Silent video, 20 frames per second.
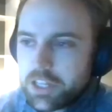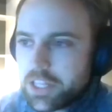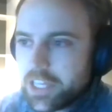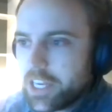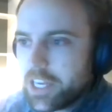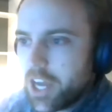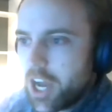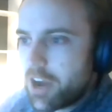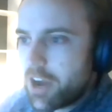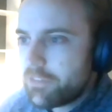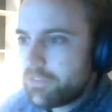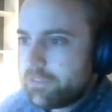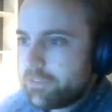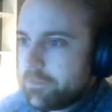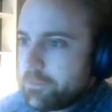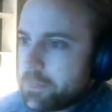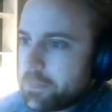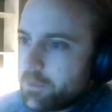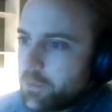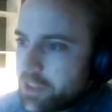lead off
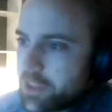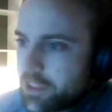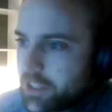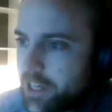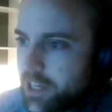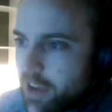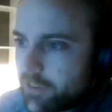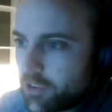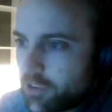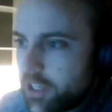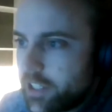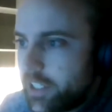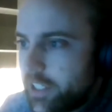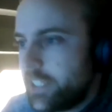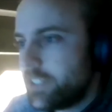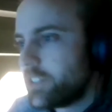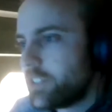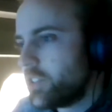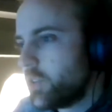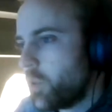with the
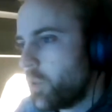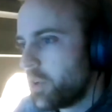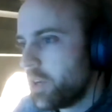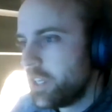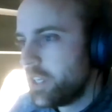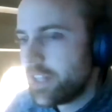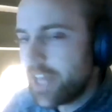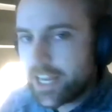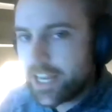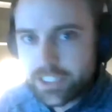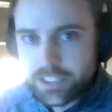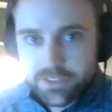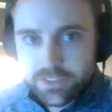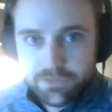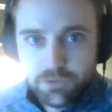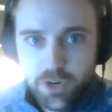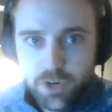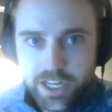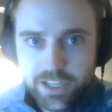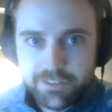never-ending story that is
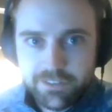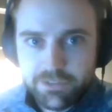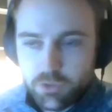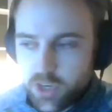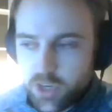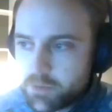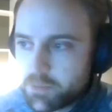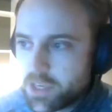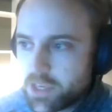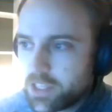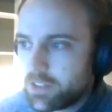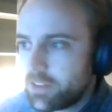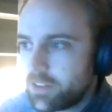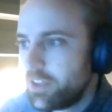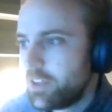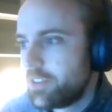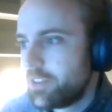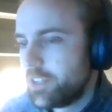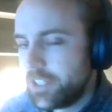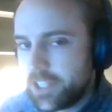Freddie Freeman,
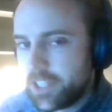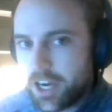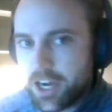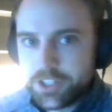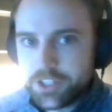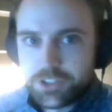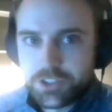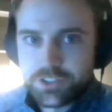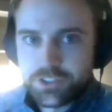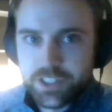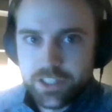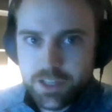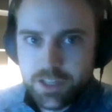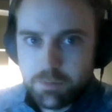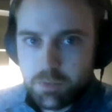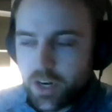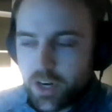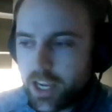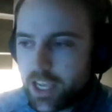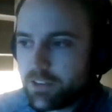the Dodgers, and the
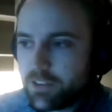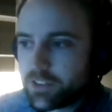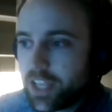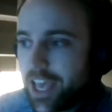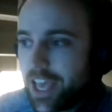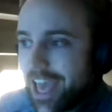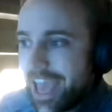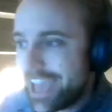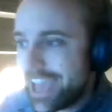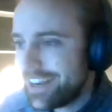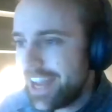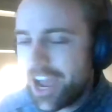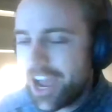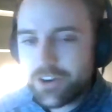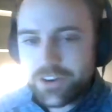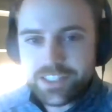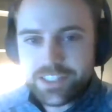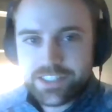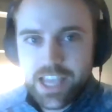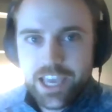Braves. And now
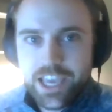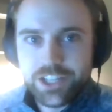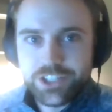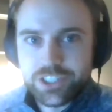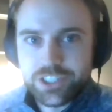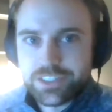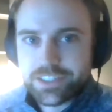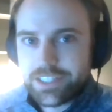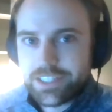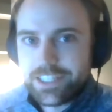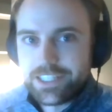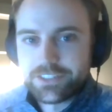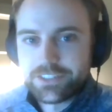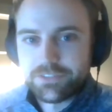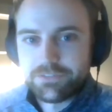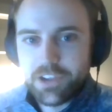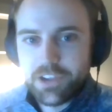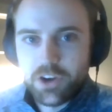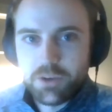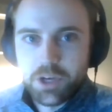his agent is
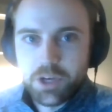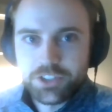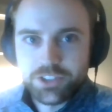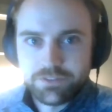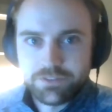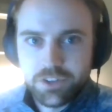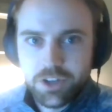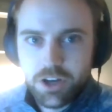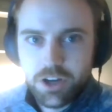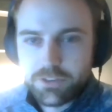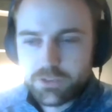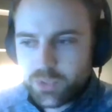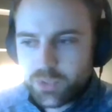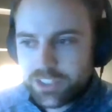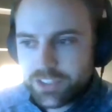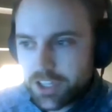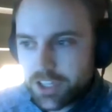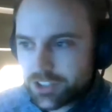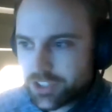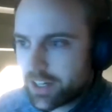very much involved. We
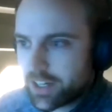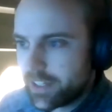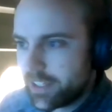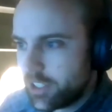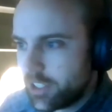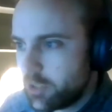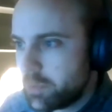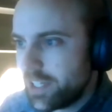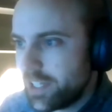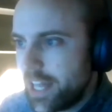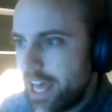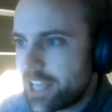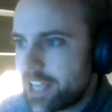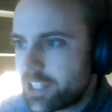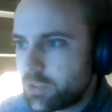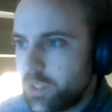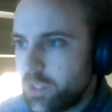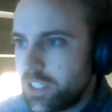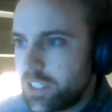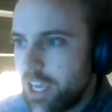touched on it a little bit
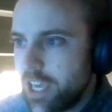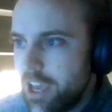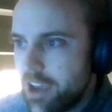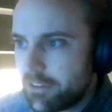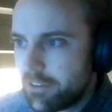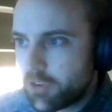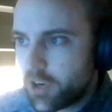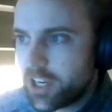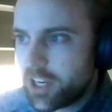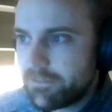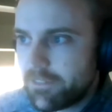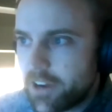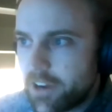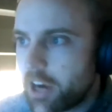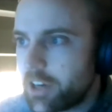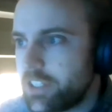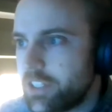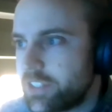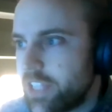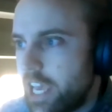last week. Freddie
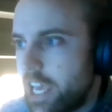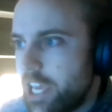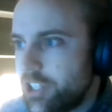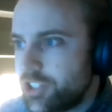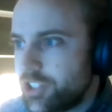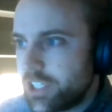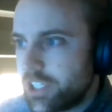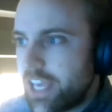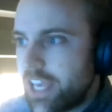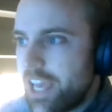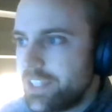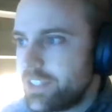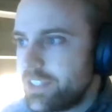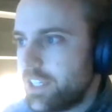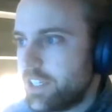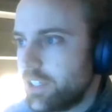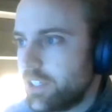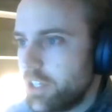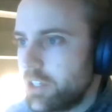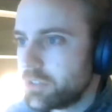fired his agent, Casey
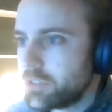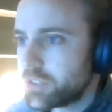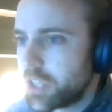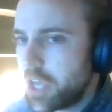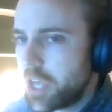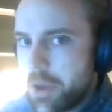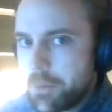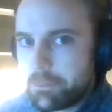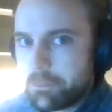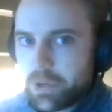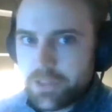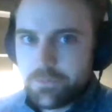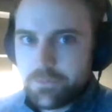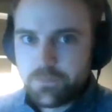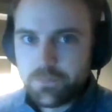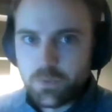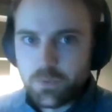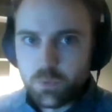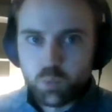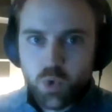Close. But
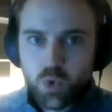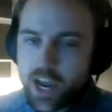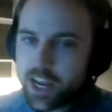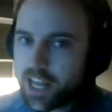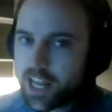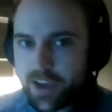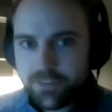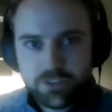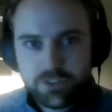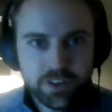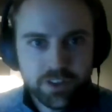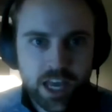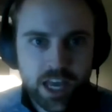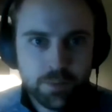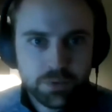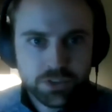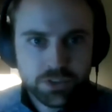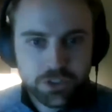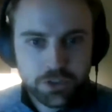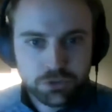right after the
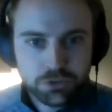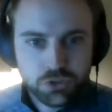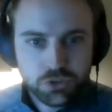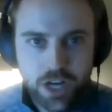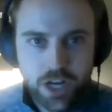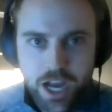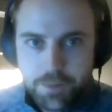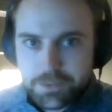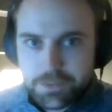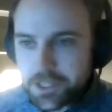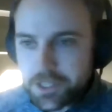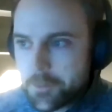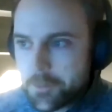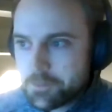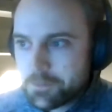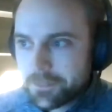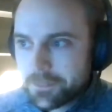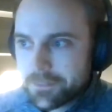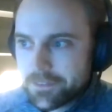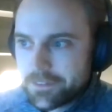episode dropped,
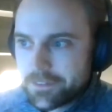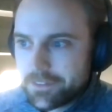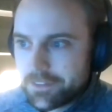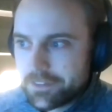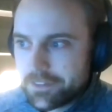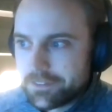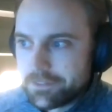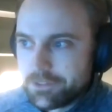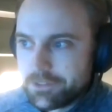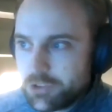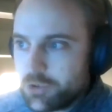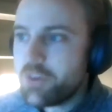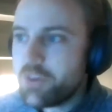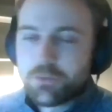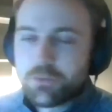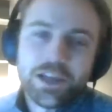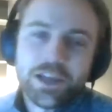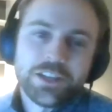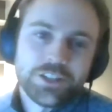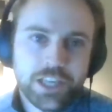new
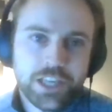information